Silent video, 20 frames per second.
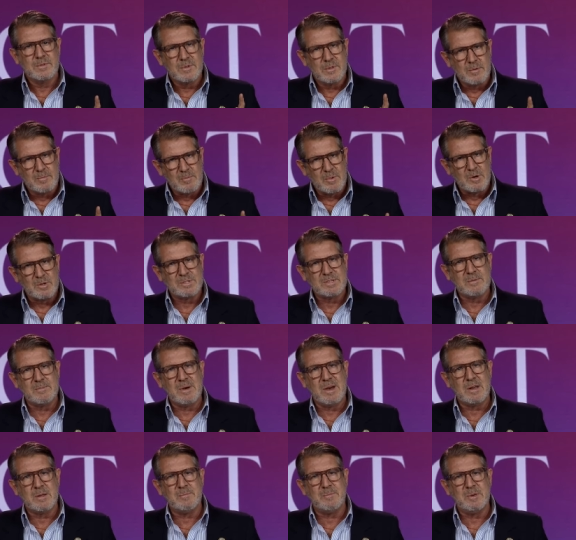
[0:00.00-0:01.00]
to the most
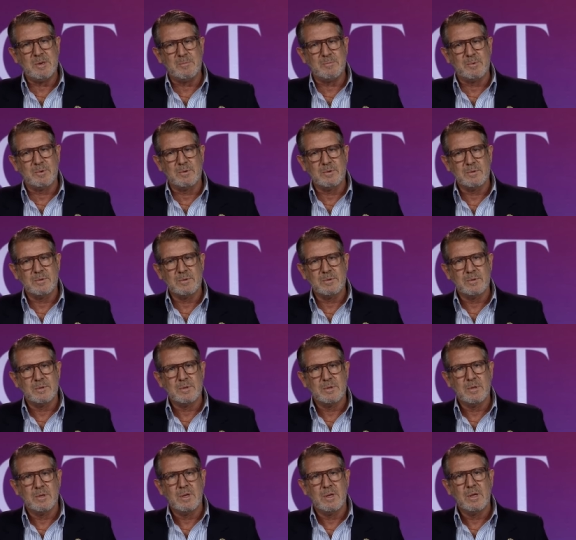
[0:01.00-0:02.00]
amount of people
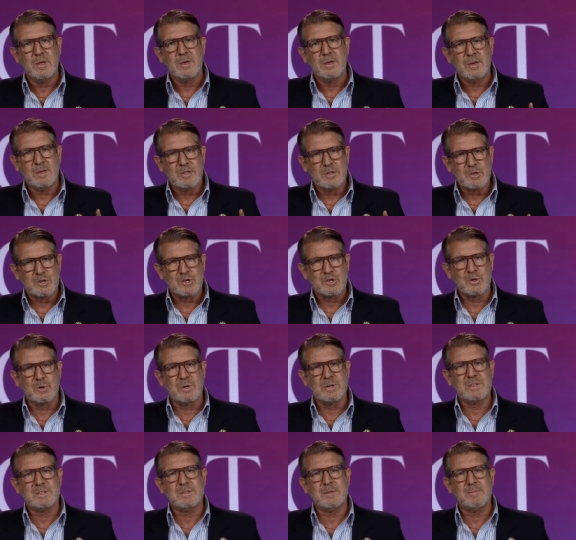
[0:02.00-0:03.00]
in the
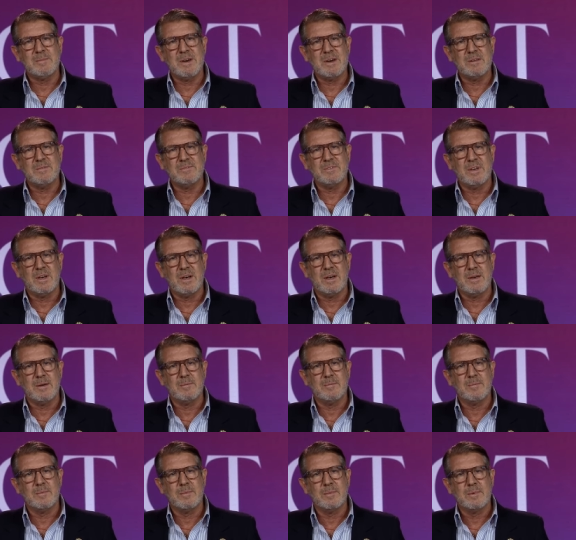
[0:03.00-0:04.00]
shortest amount of
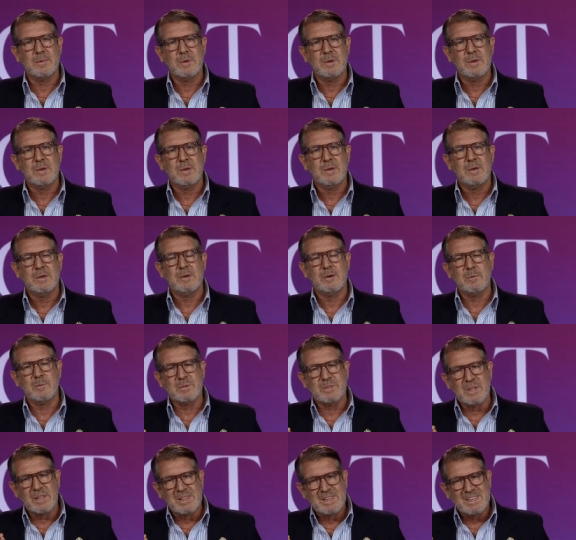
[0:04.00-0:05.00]
time and
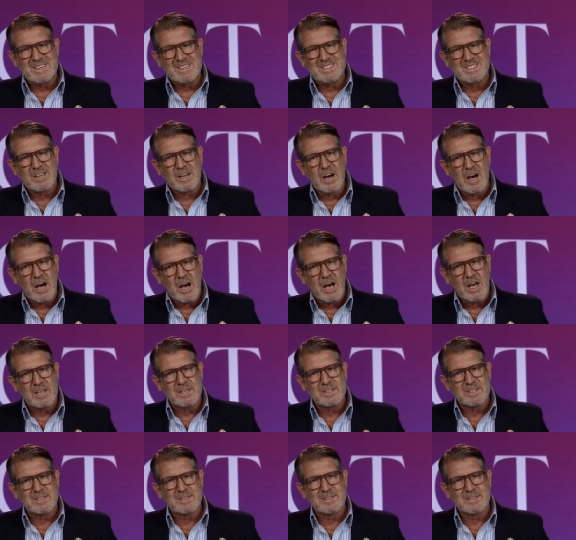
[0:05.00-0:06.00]
with the least
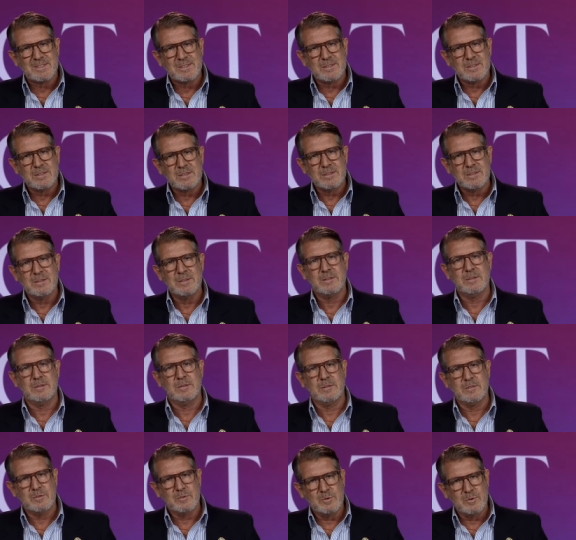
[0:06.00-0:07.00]
cost
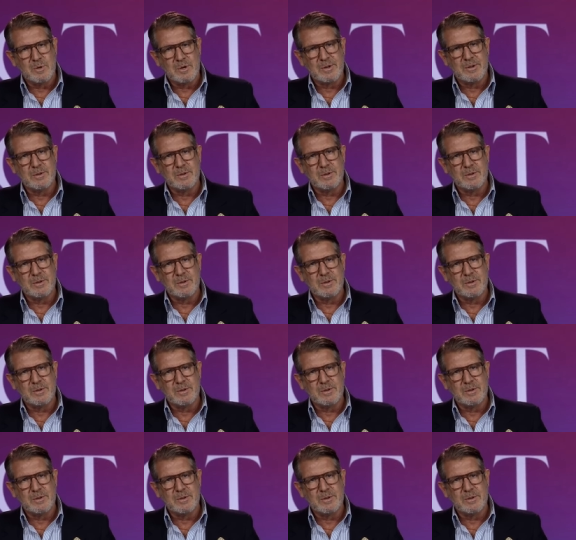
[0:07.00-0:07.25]
to our